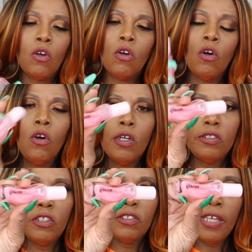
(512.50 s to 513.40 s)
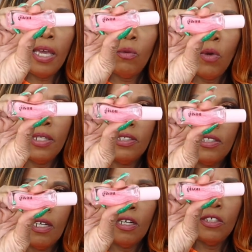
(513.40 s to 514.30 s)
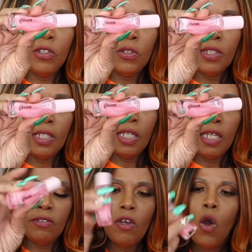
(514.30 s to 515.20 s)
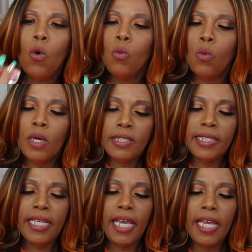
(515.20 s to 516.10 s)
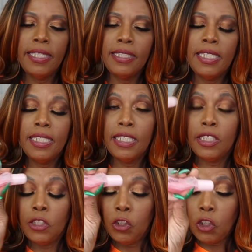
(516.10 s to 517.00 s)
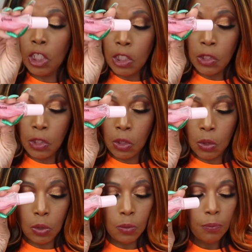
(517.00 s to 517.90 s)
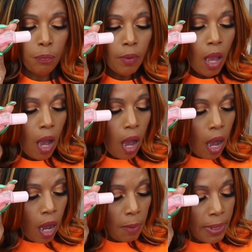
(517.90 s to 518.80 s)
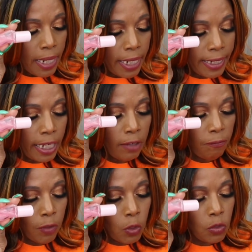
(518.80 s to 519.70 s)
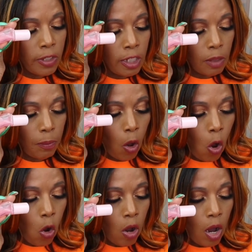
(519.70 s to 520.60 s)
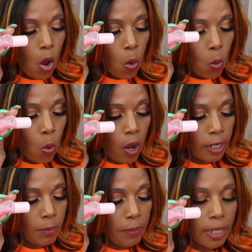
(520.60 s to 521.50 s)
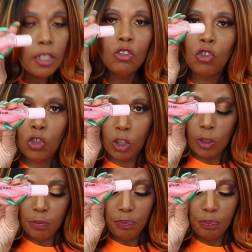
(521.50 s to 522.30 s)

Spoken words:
Gorgeous. Can't wait to start using this. Once again, this is Jizu honey infused lip oil. Watermelon sugar.